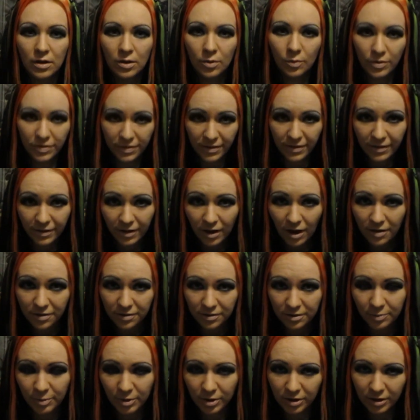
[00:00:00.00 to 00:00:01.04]
Within the gothic
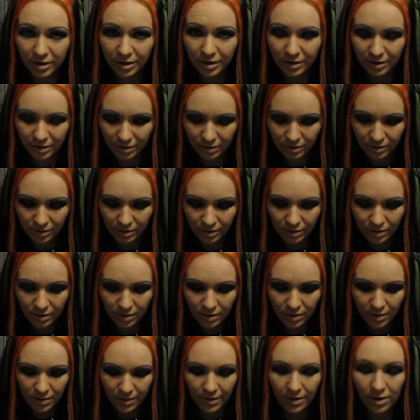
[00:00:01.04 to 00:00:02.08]
community,
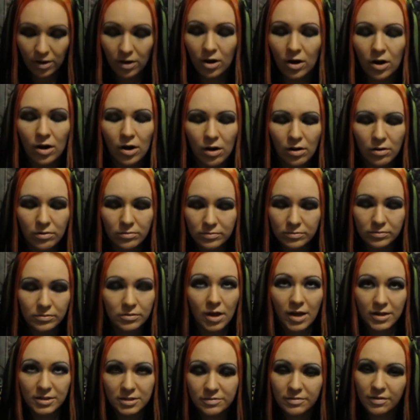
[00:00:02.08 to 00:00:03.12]
there are
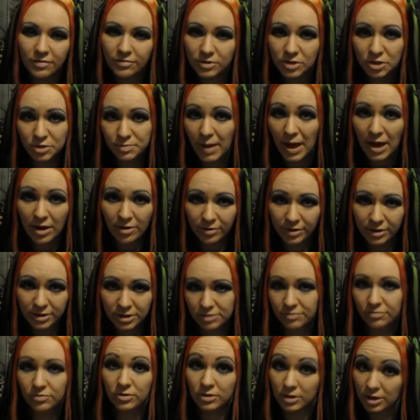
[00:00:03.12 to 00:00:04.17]
lots of different smatterings
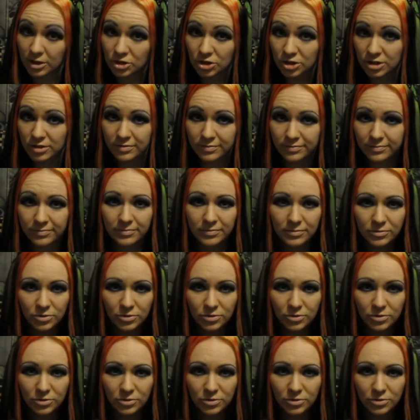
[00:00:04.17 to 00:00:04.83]
of religion,